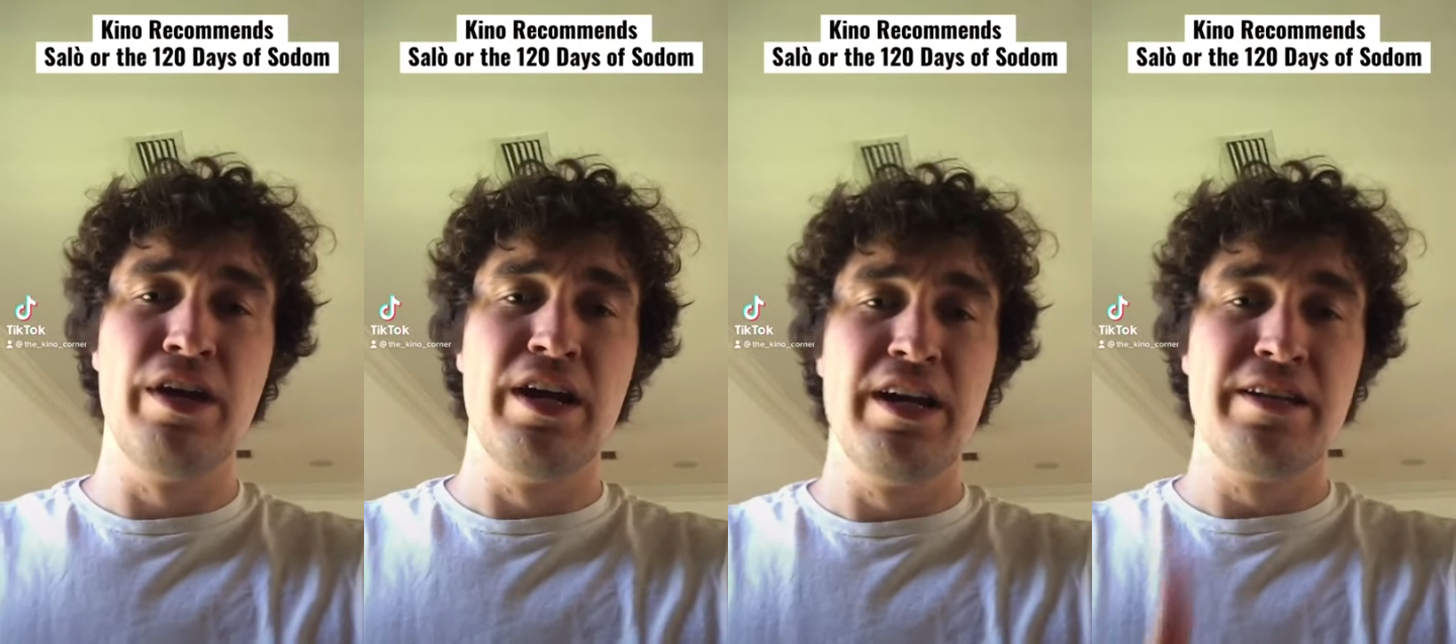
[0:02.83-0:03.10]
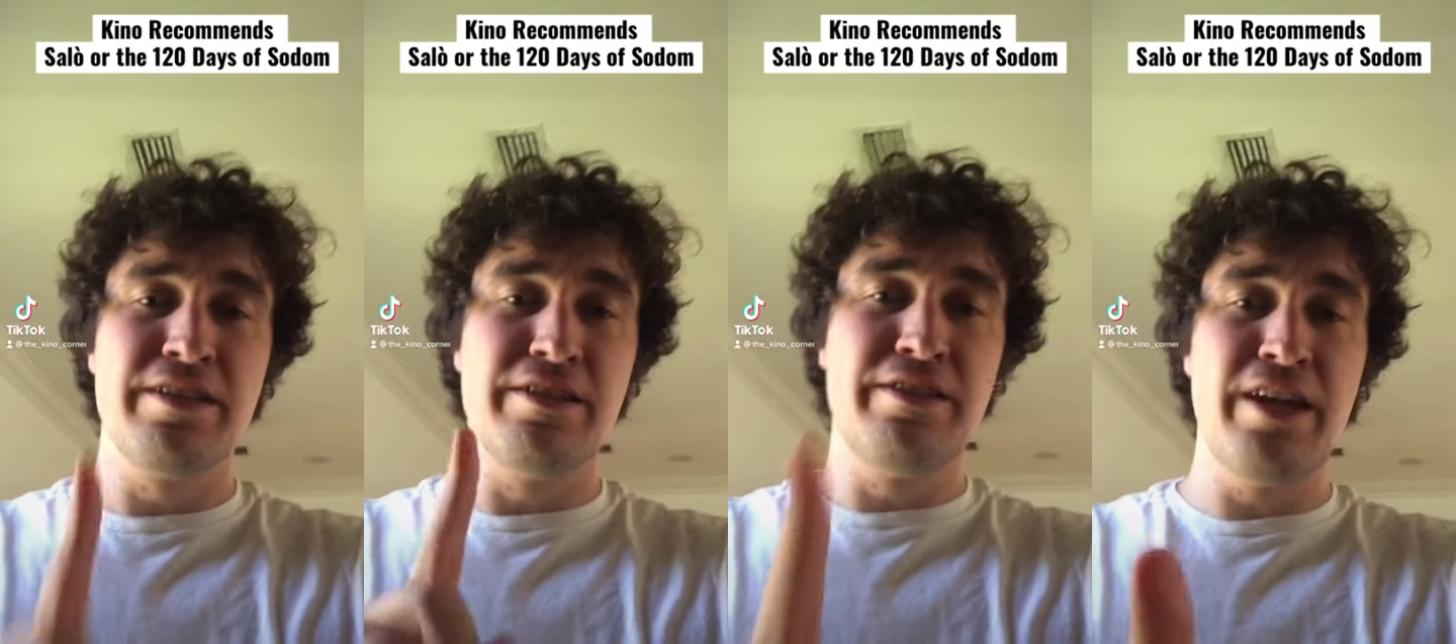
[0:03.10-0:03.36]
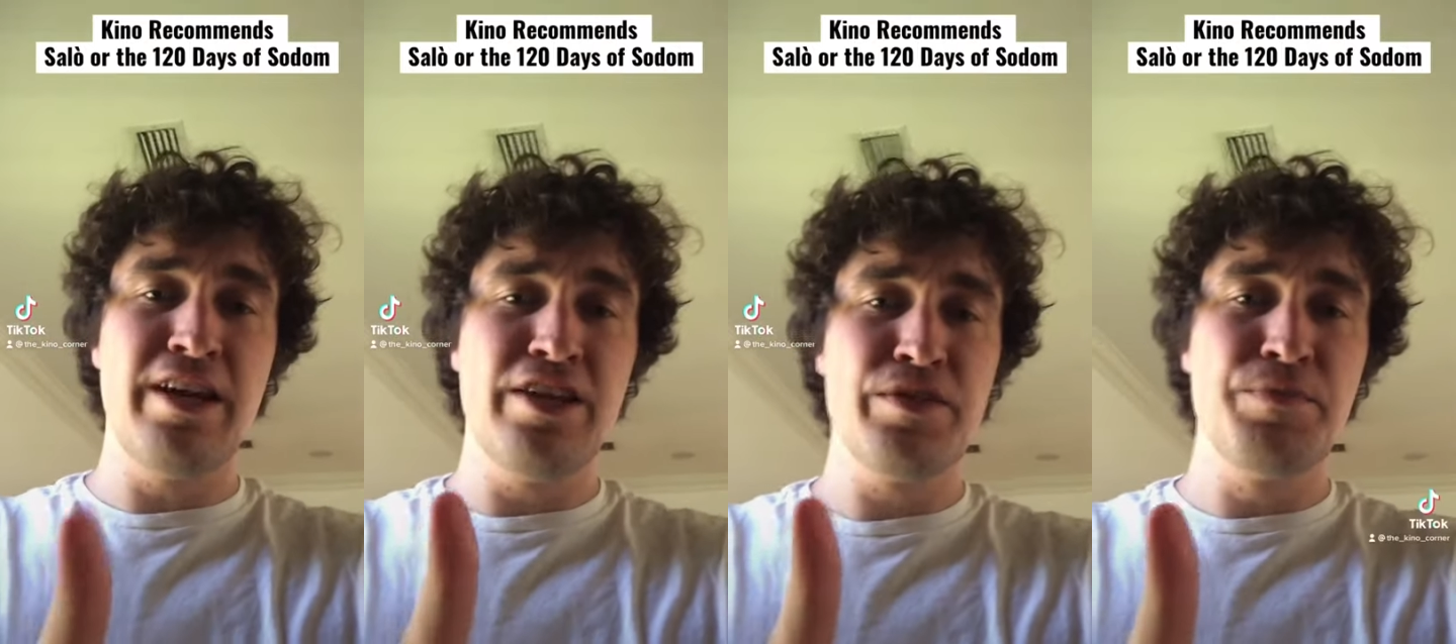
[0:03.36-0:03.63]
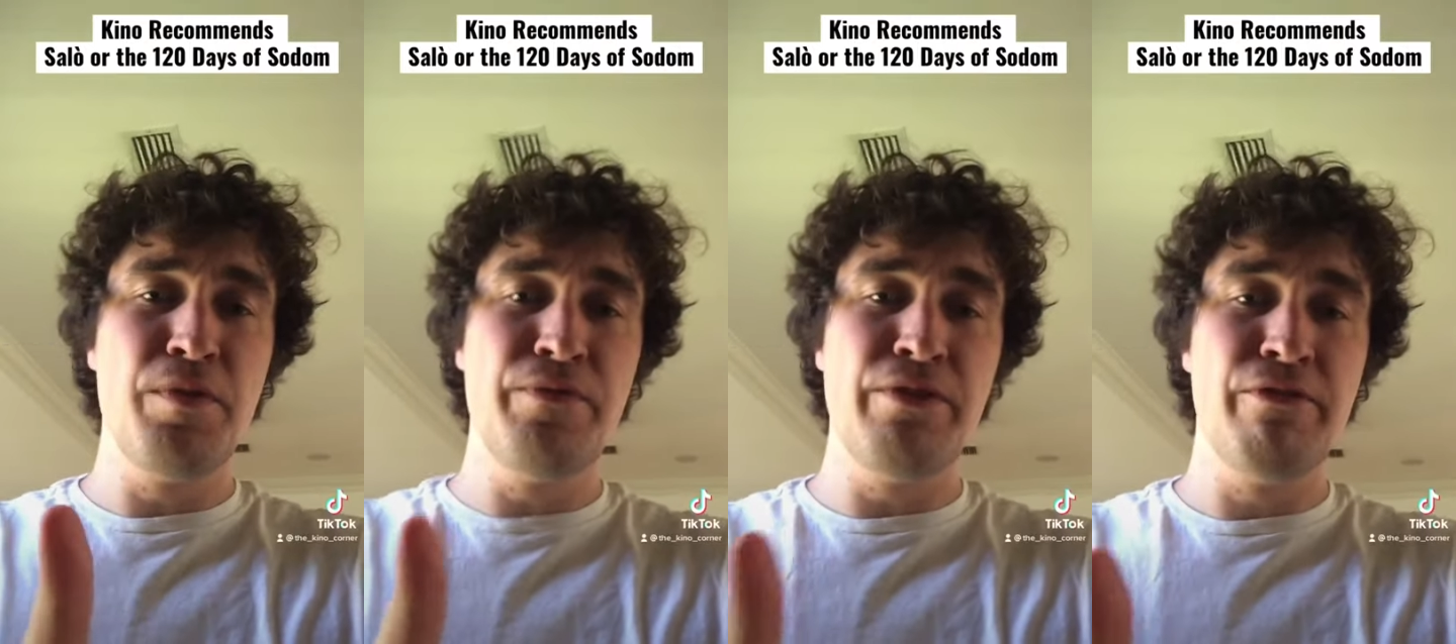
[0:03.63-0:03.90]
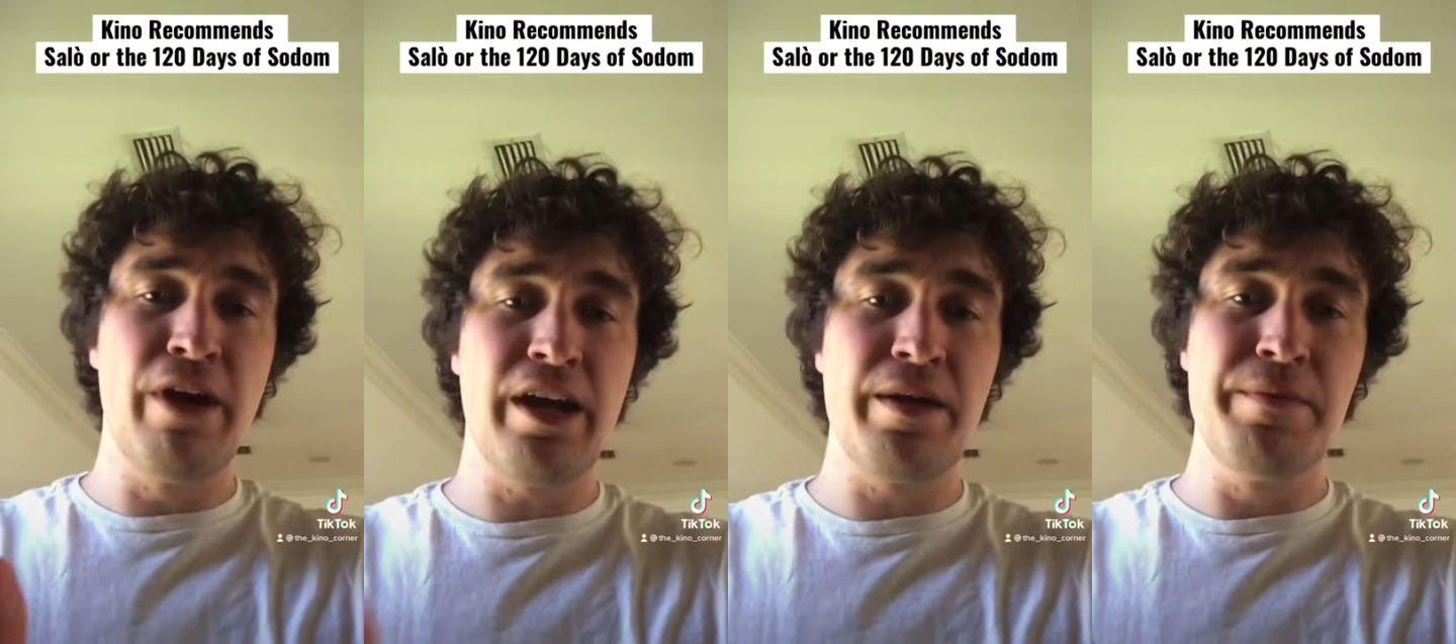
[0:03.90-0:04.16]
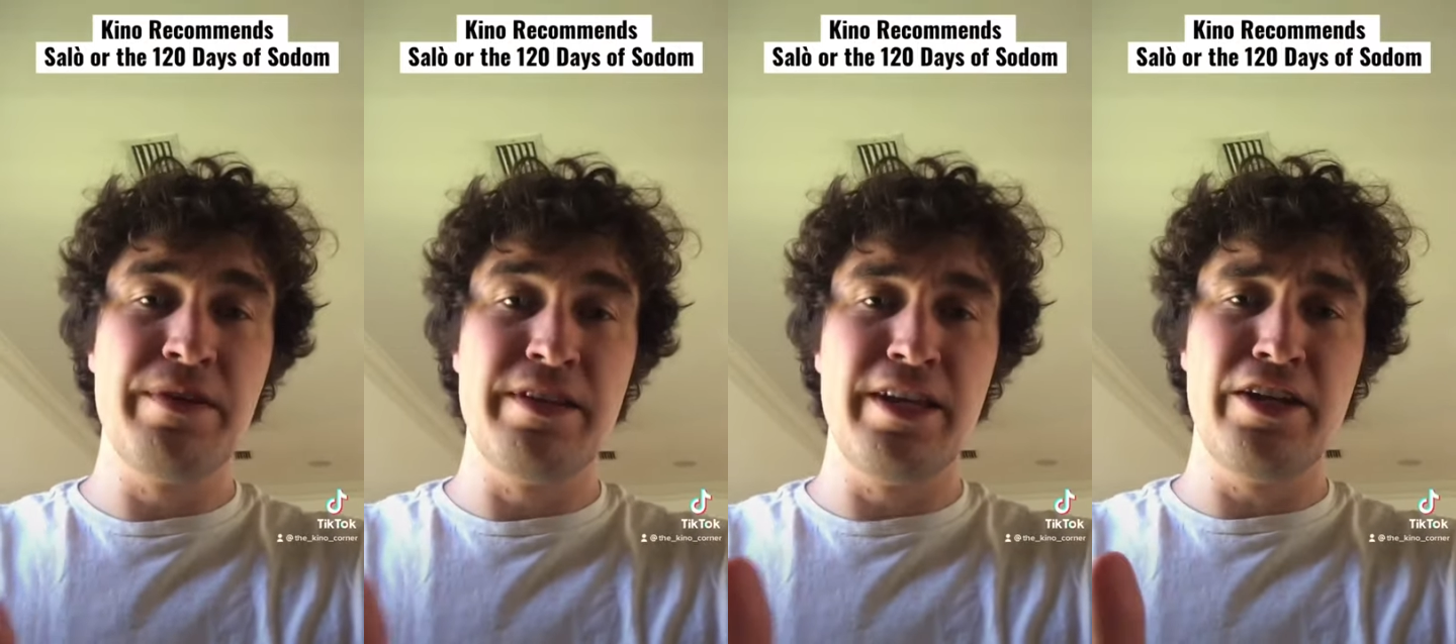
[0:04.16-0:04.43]
Today's movie
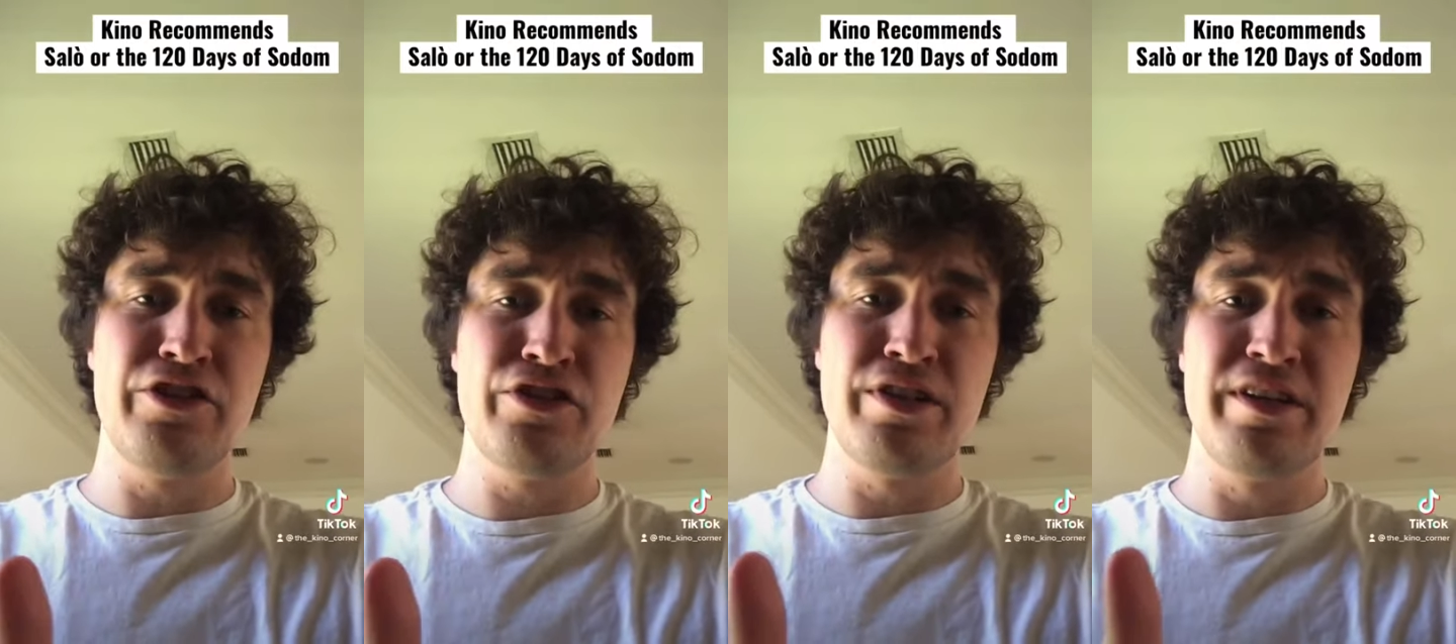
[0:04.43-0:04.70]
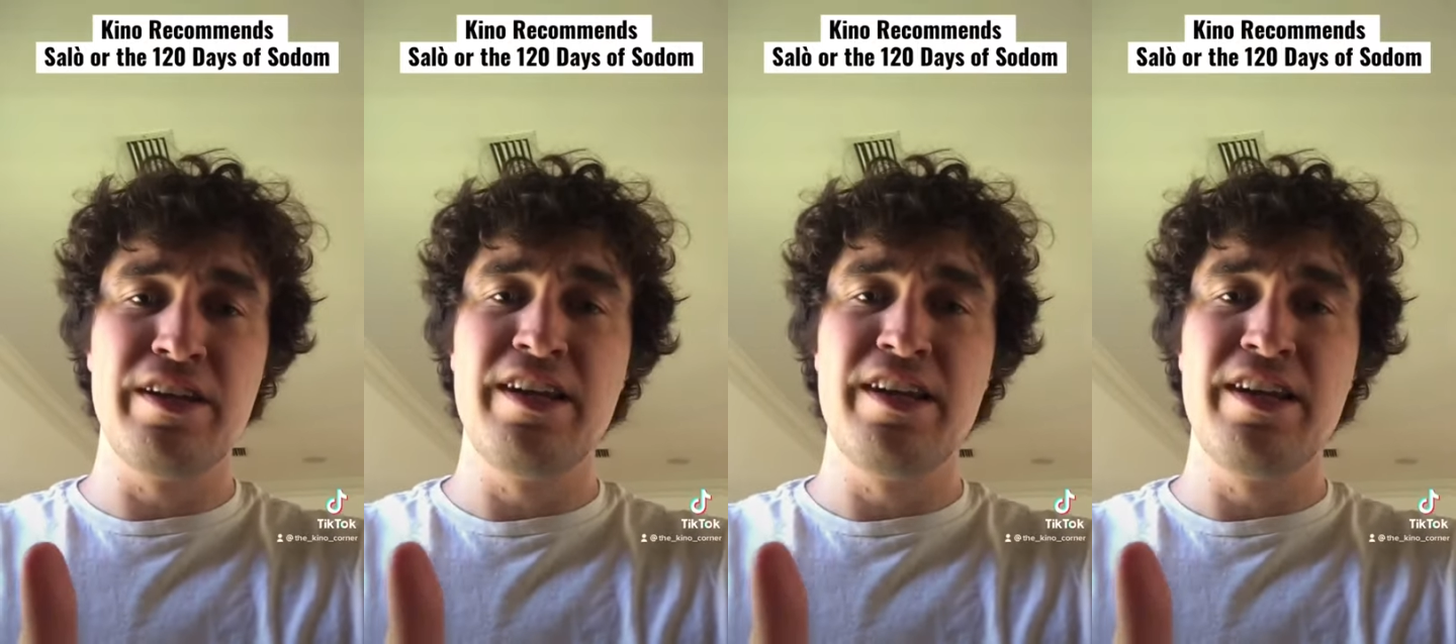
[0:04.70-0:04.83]
recommendation